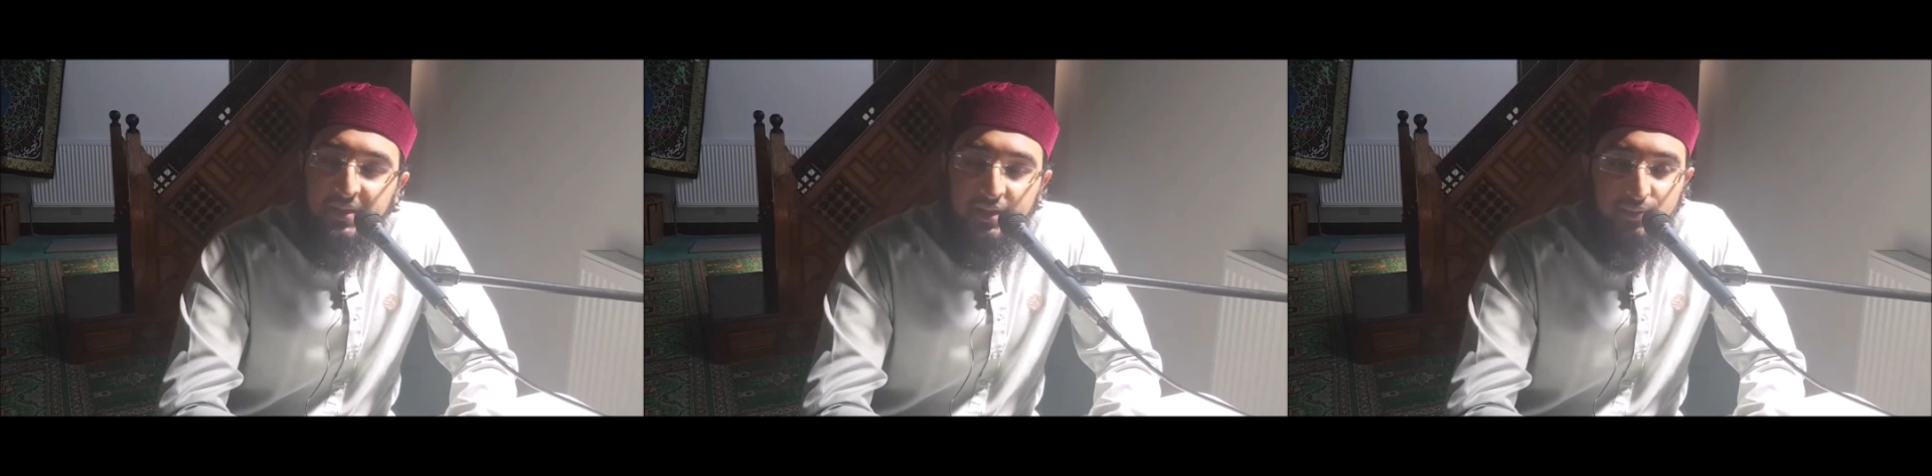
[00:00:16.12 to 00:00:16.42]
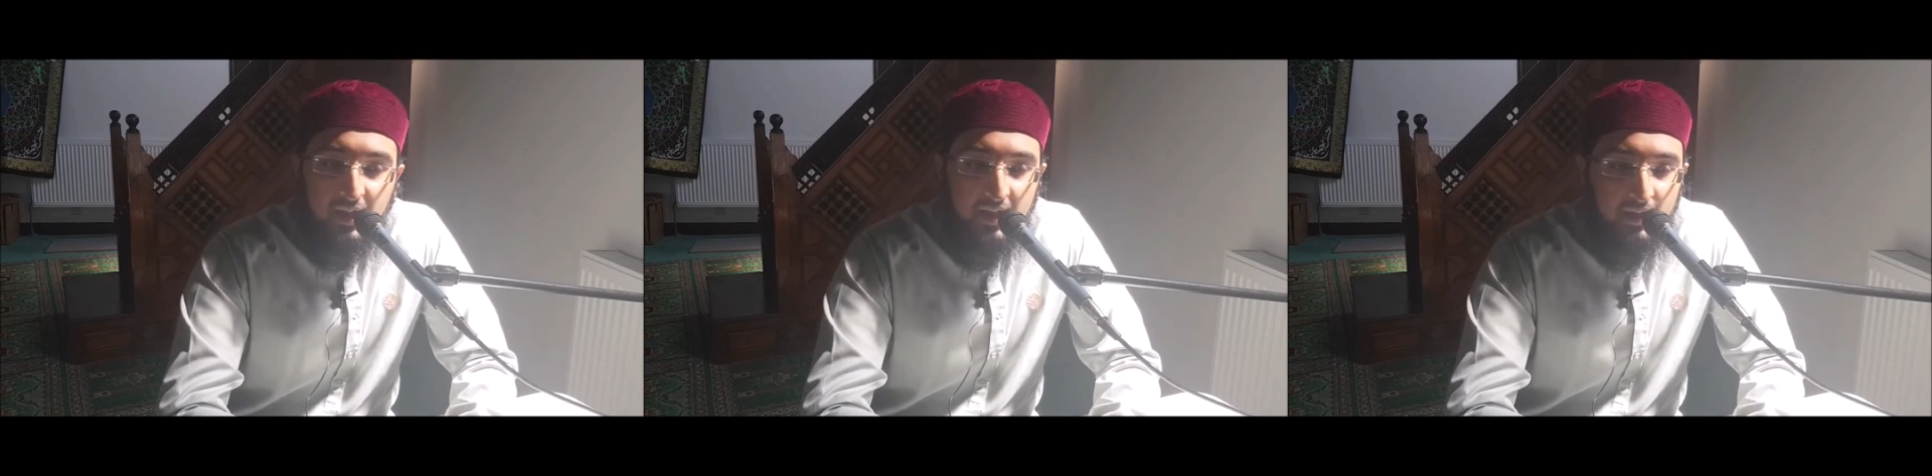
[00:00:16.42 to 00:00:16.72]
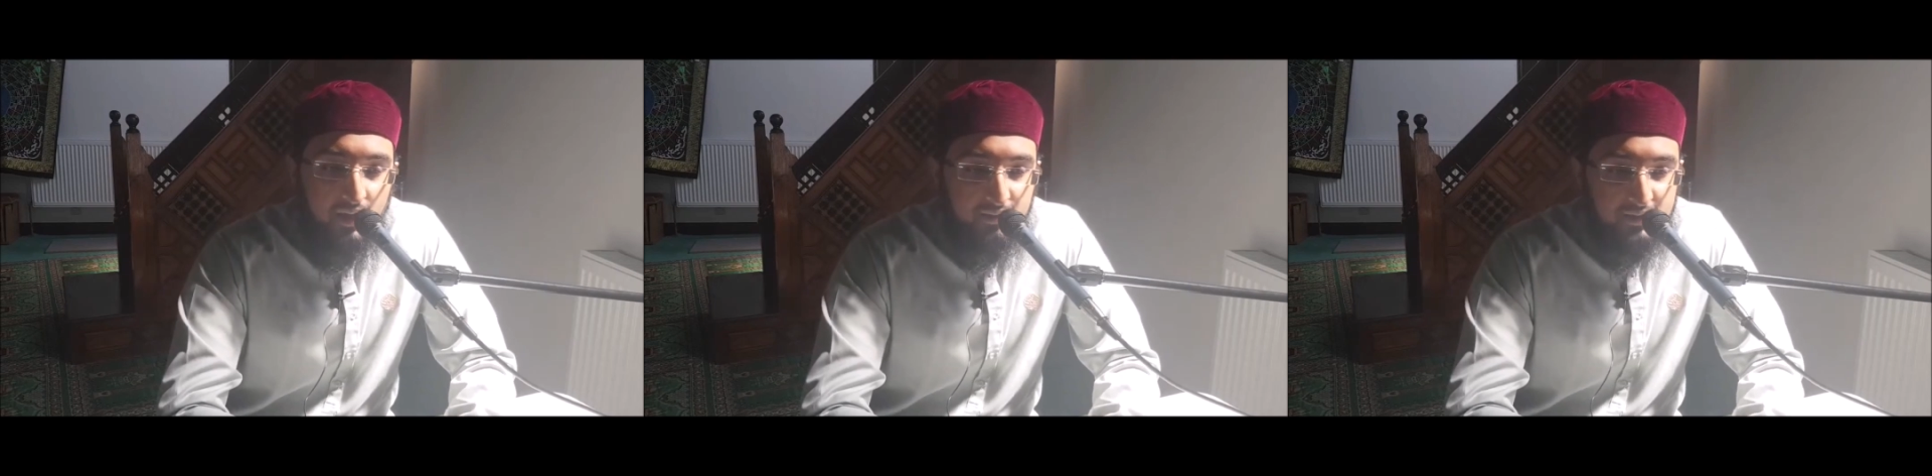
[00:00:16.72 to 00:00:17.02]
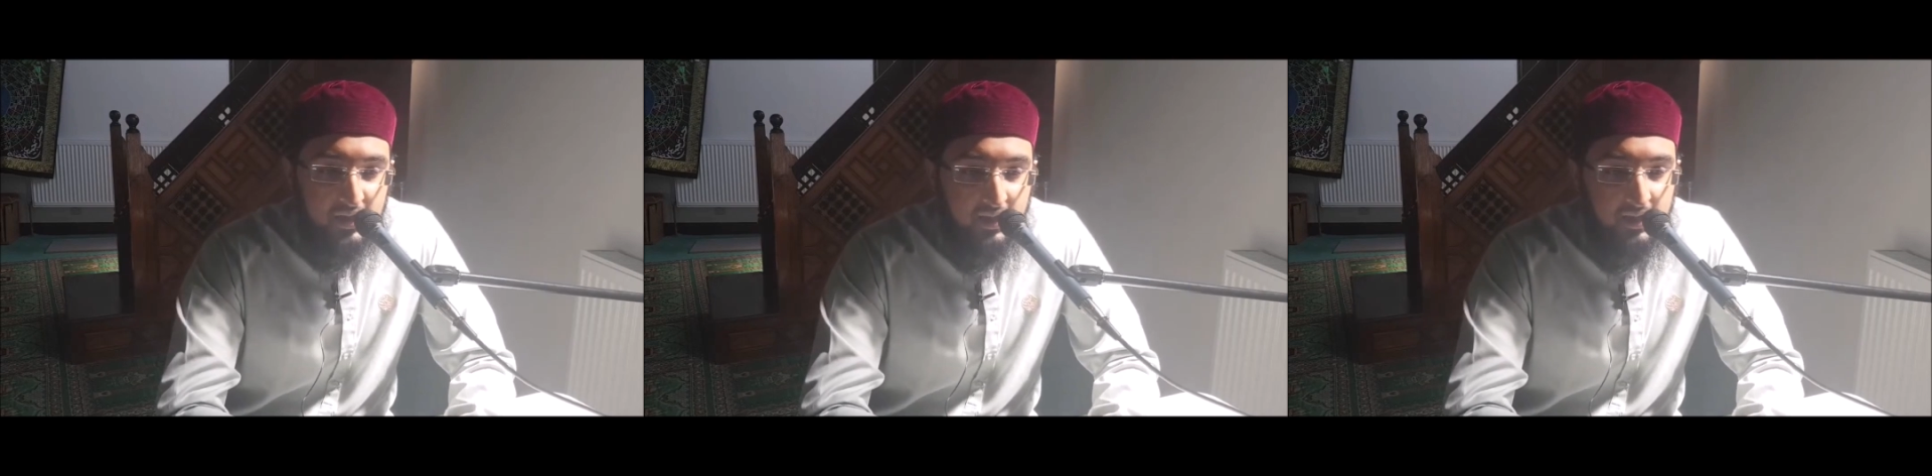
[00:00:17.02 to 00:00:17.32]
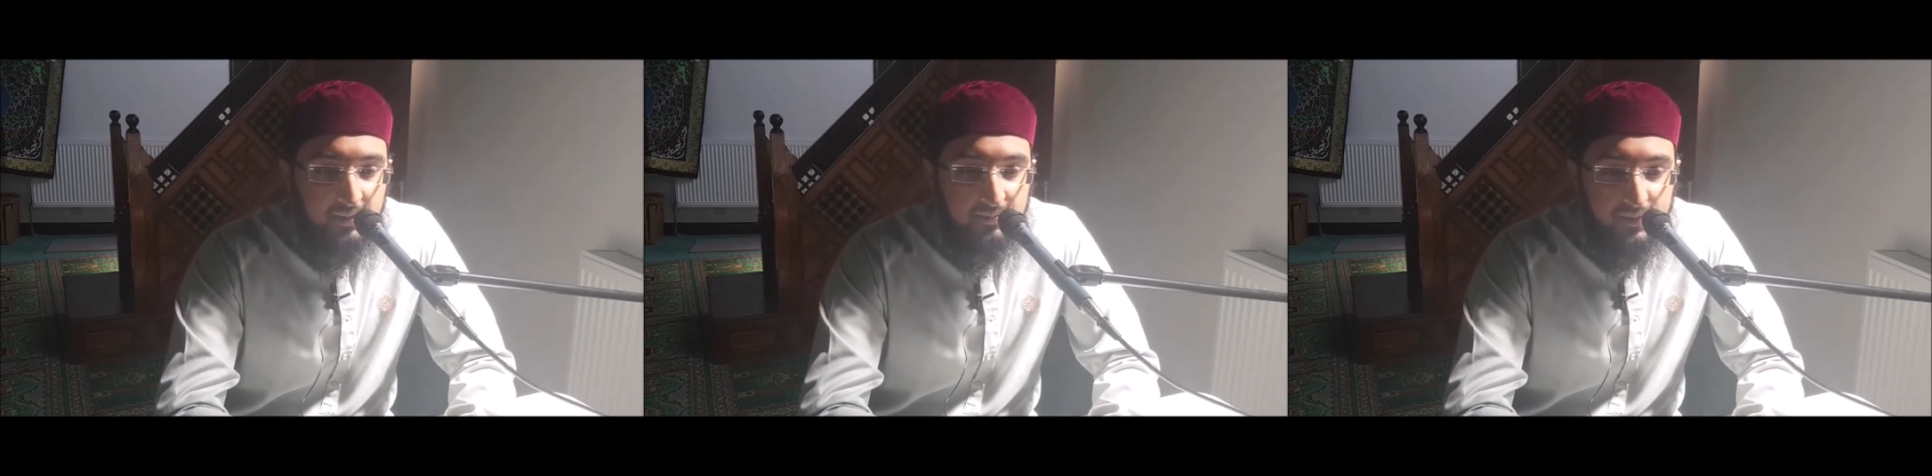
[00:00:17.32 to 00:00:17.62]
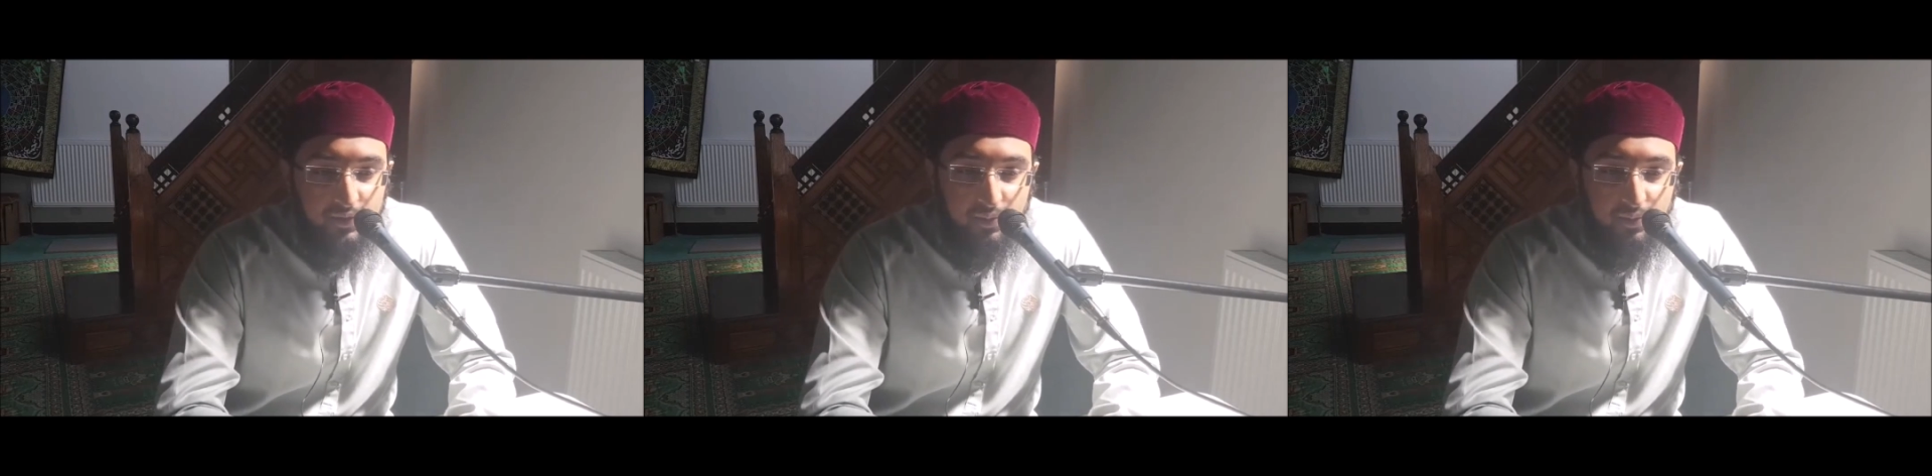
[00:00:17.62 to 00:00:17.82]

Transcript: the fire of Jahannam.